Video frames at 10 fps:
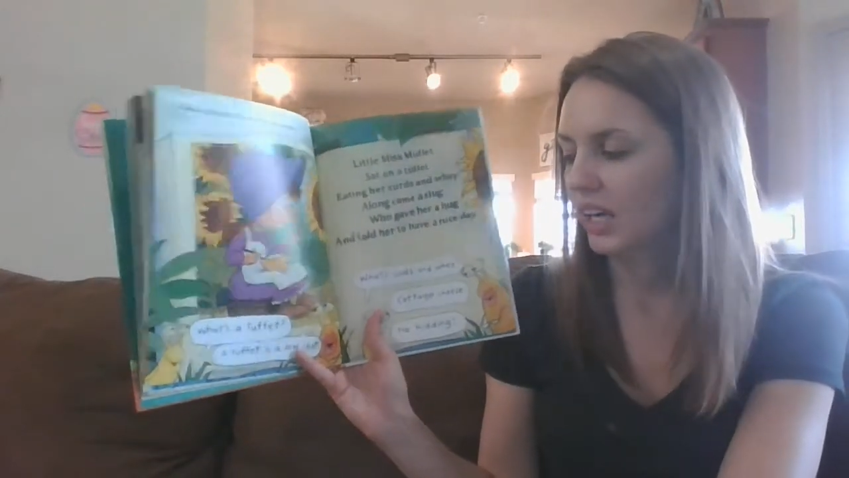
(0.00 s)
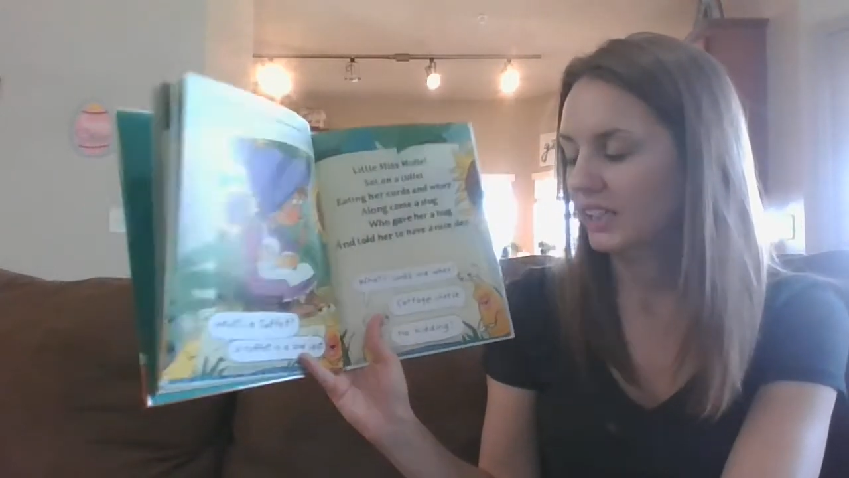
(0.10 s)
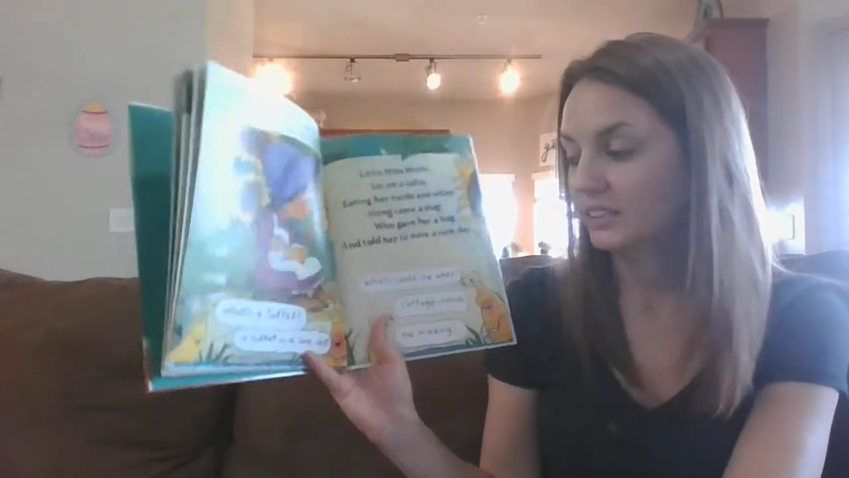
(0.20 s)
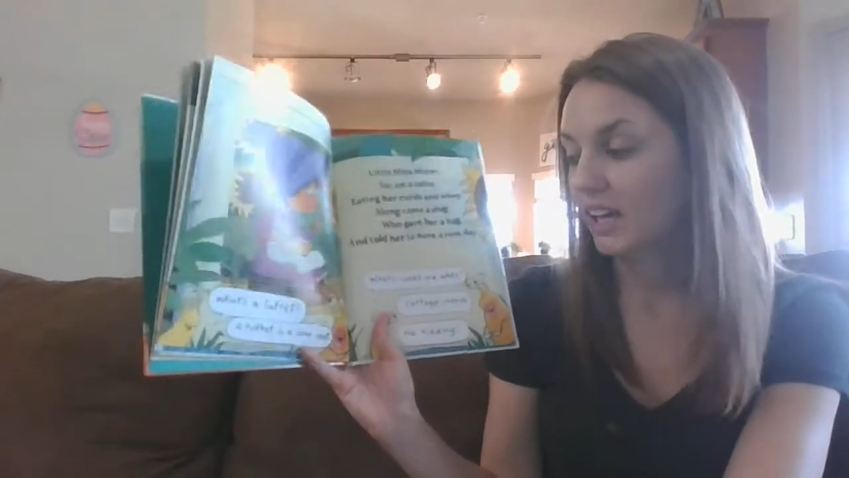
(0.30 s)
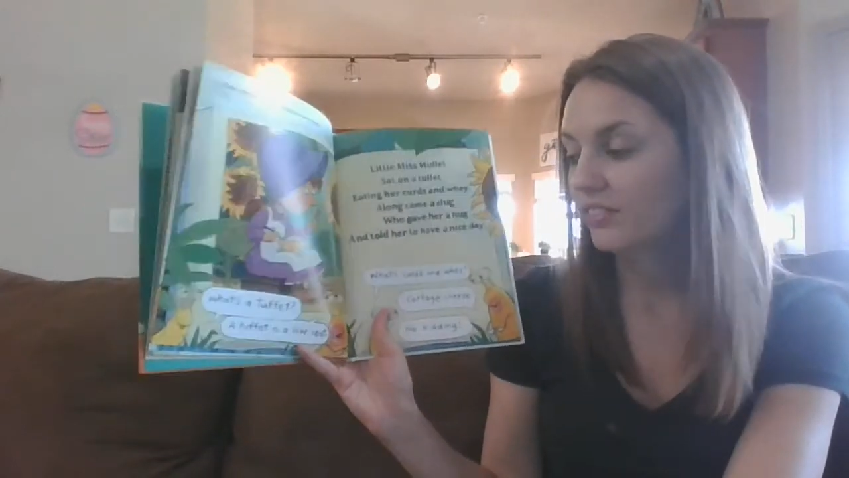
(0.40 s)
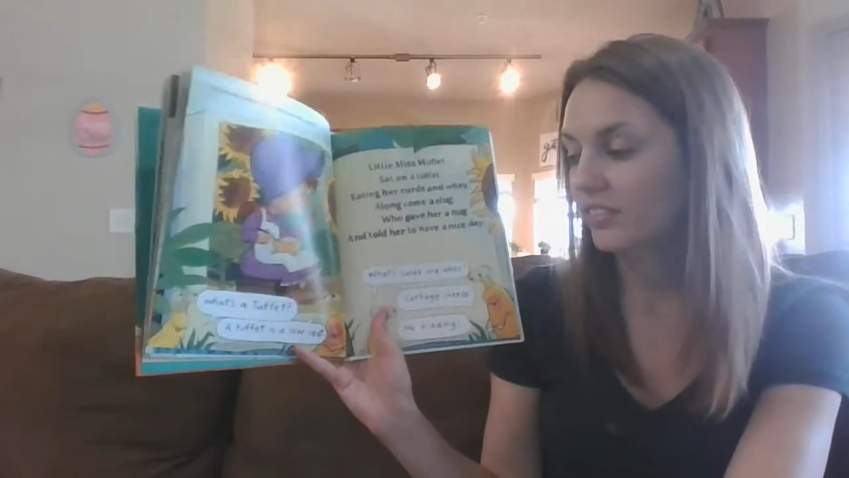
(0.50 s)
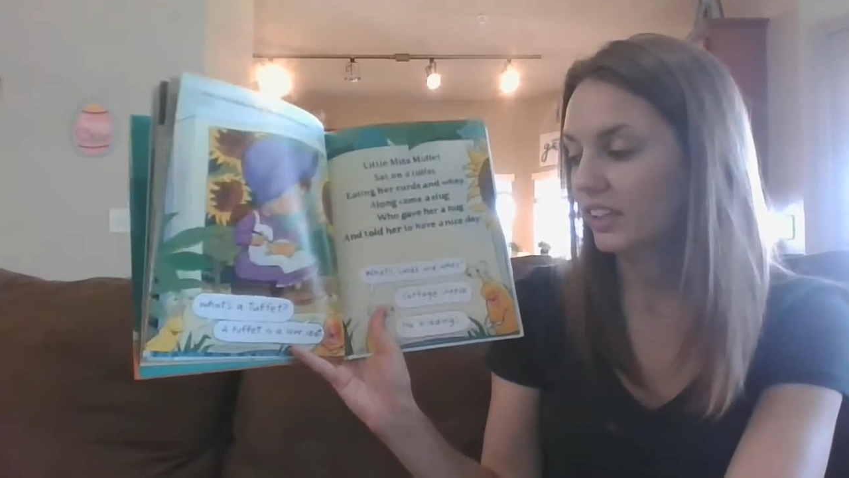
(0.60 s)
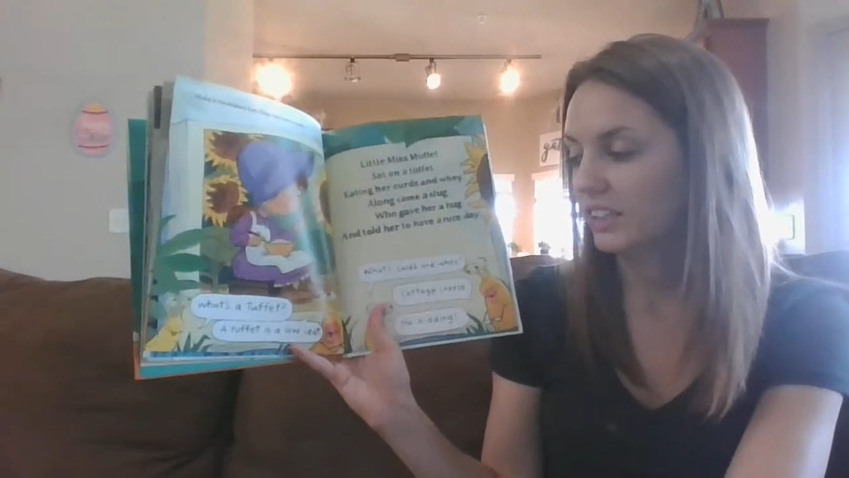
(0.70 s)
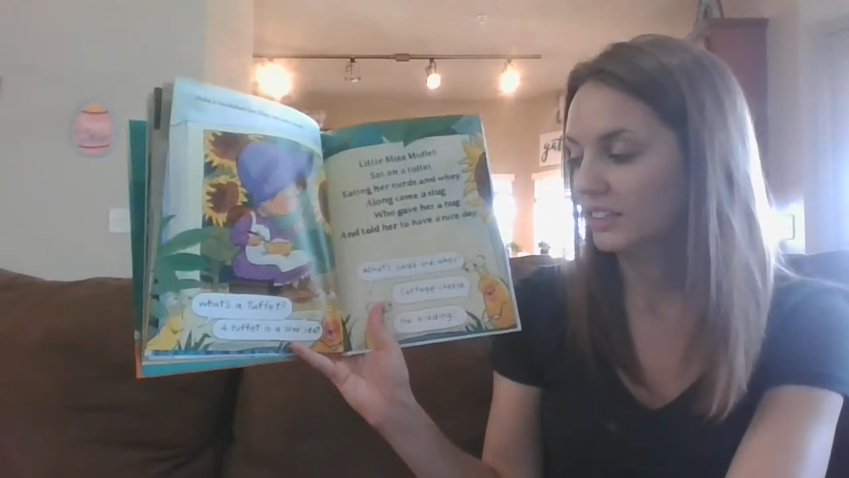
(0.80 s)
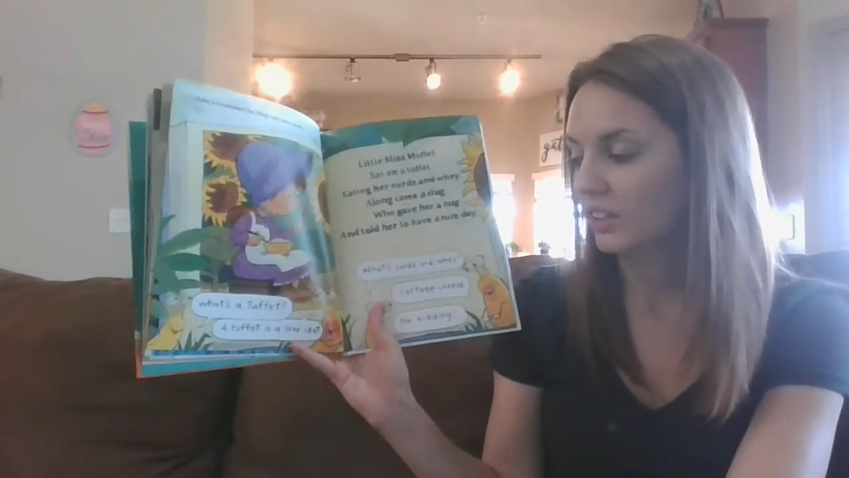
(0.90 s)
A
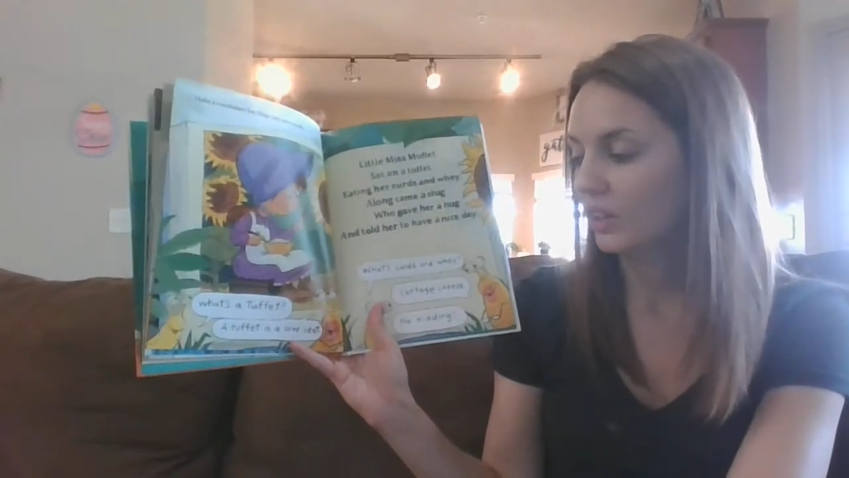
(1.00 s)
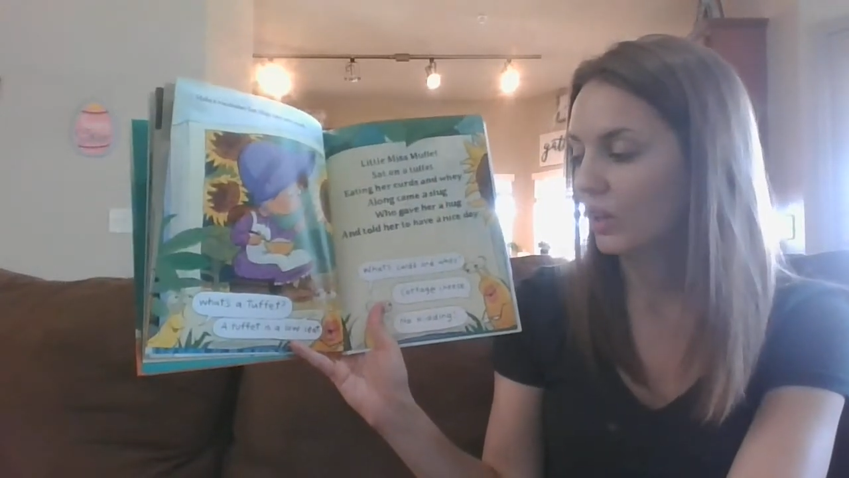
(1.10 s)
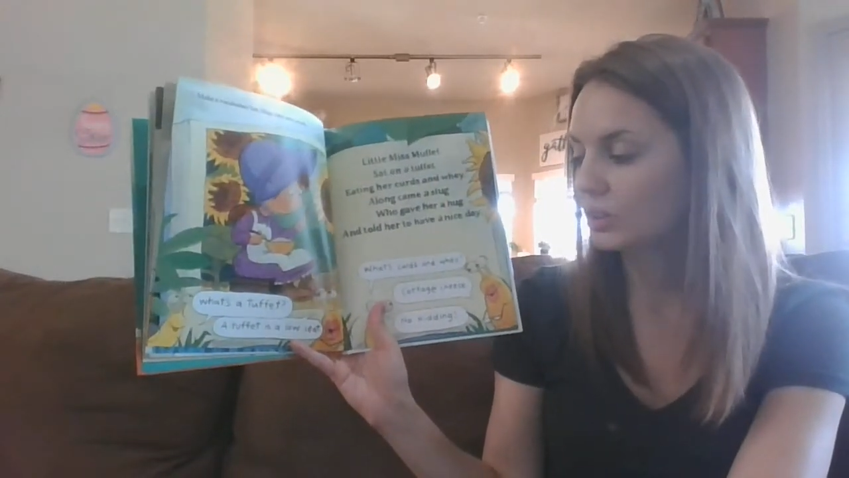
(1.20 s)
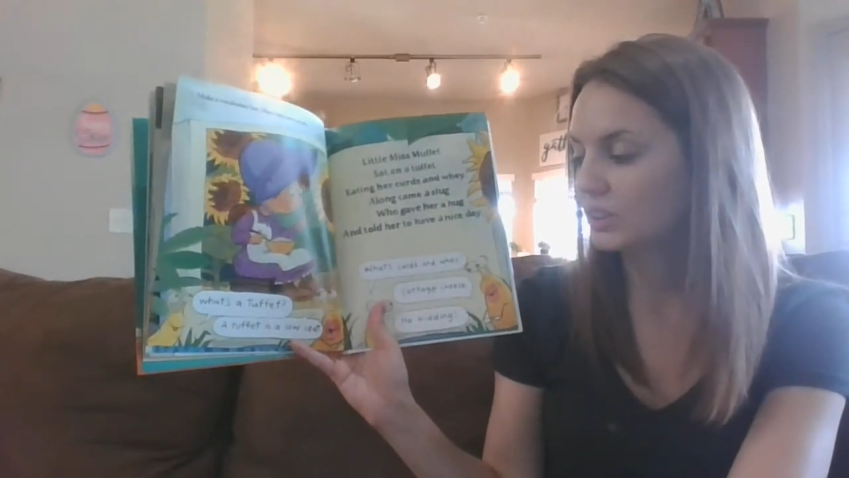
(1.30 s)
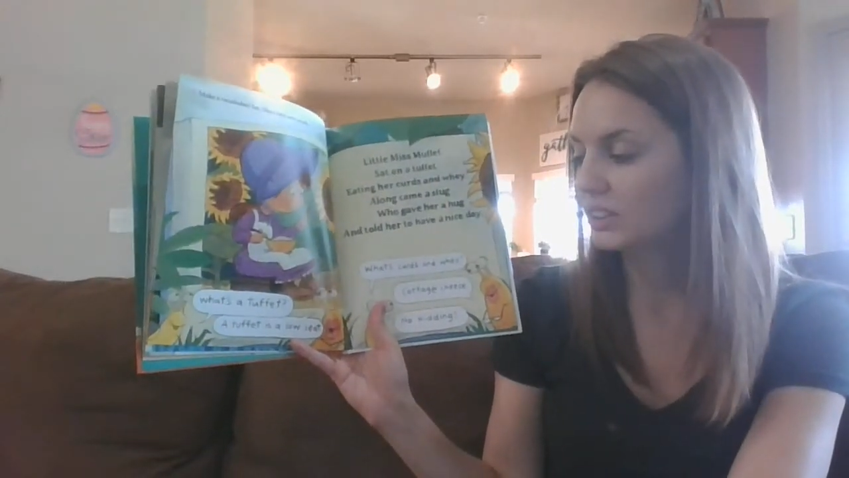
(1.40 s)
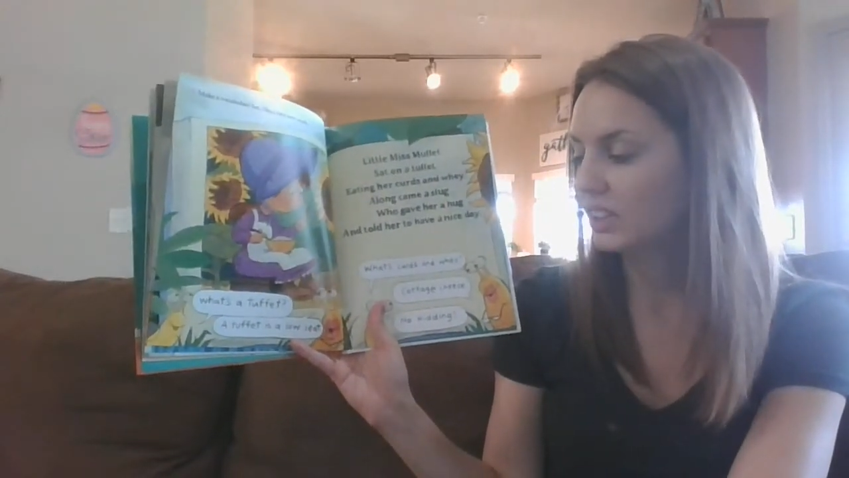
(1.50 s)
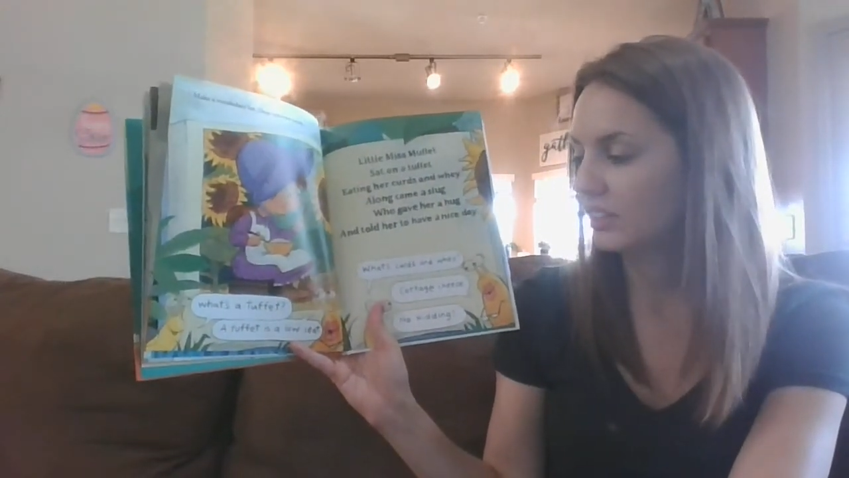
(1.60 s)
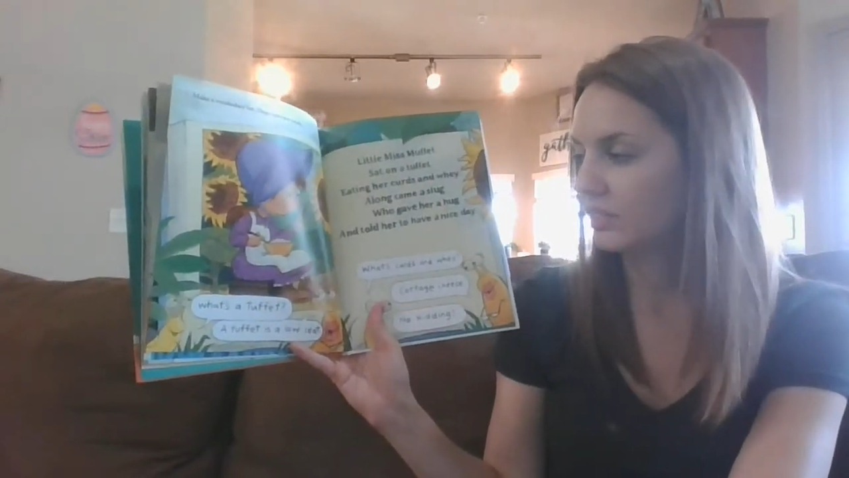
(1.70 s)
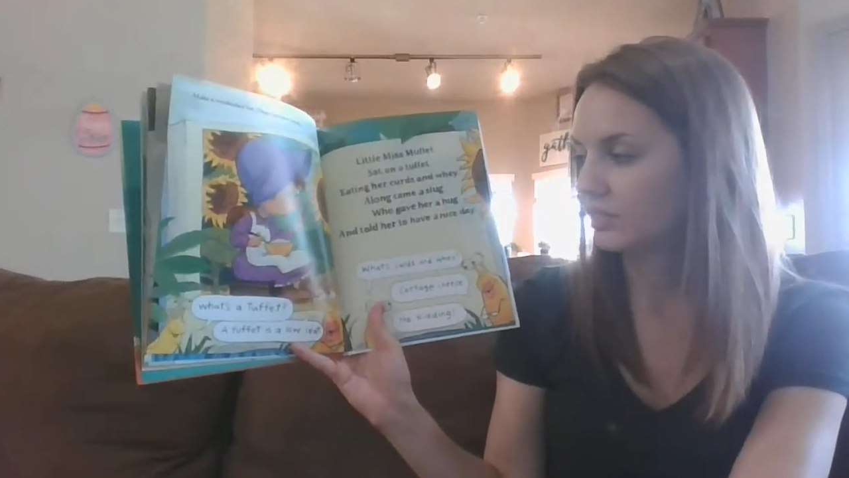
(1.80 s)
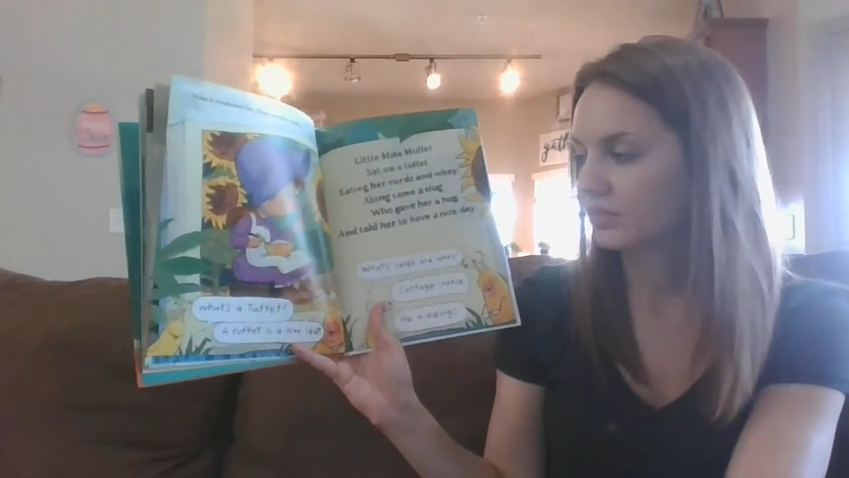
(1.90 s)
tuffet is a low seat.